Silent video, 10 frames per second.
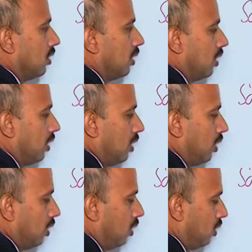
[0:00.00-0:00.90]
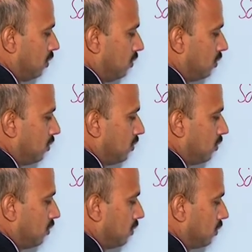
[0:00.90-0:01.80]

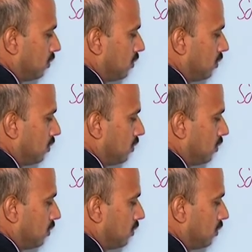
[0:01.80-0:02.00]
Nobody speaks.